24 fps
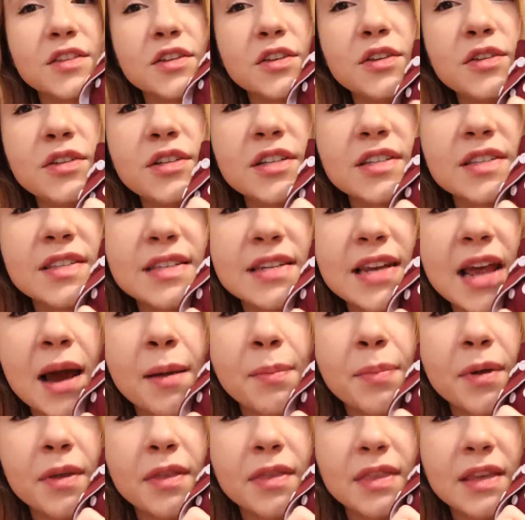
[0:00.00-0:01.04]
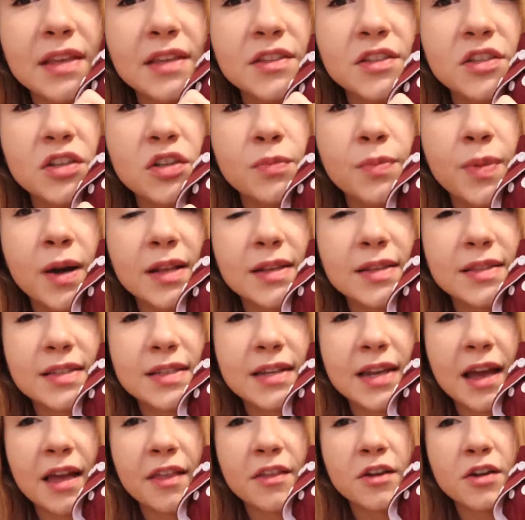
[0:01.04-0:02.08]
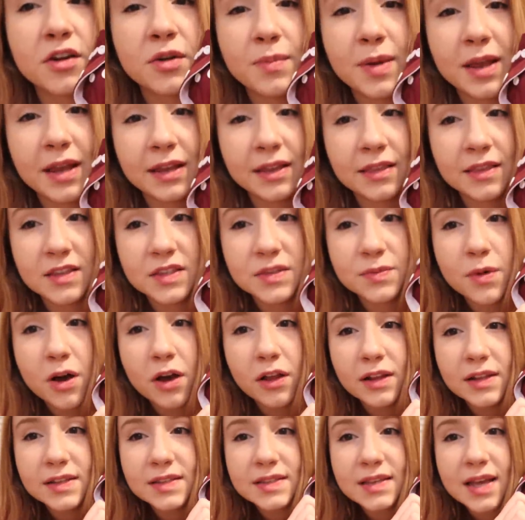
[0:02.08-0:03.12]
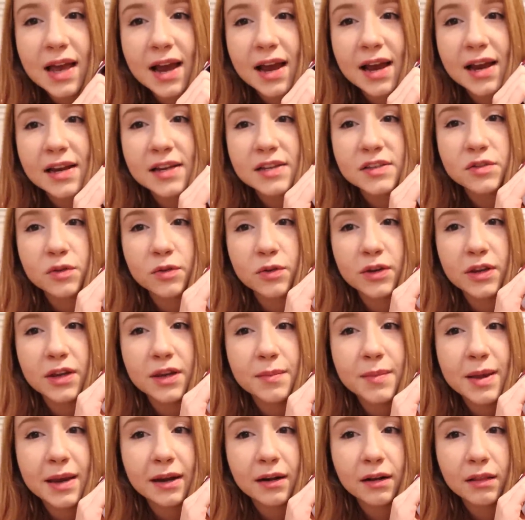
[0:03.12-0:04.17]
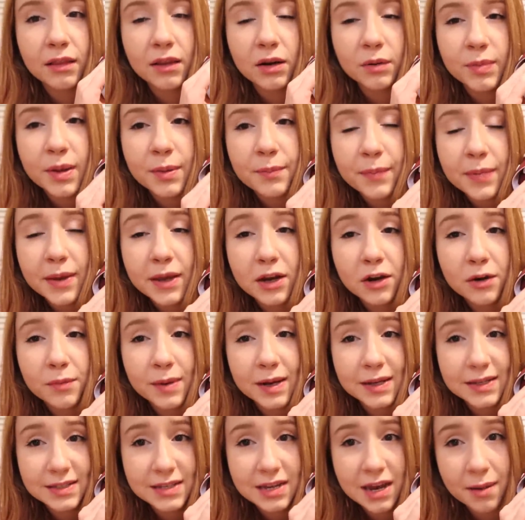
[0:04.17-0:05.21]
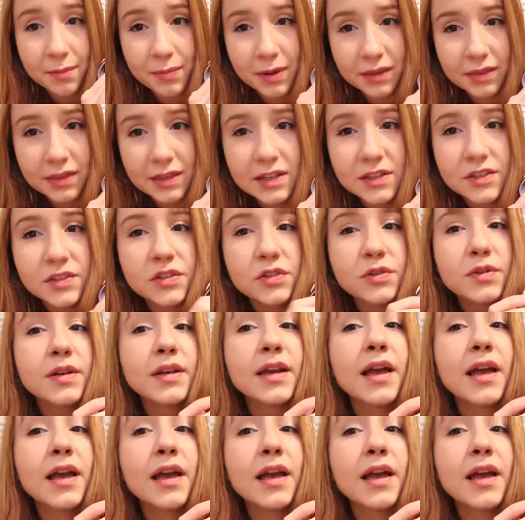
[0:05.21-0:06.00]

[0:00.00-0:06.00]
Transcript: so you just snap these two buttons together to make it the smallest size, or you can make it a little bit bigger by snapping these two